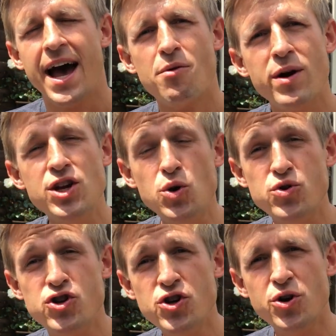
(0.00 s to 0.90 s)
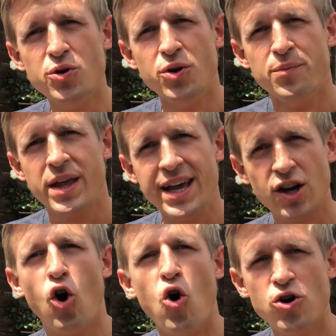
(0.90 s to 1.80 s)
And when you do,
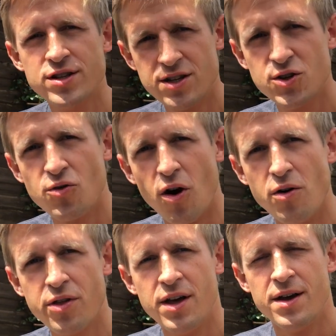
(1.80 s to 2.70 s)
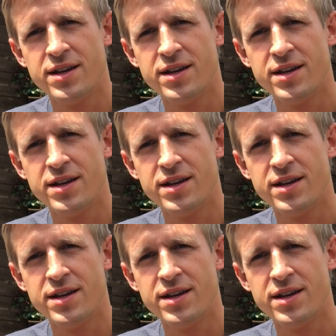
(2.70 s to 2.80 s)
it causes growth.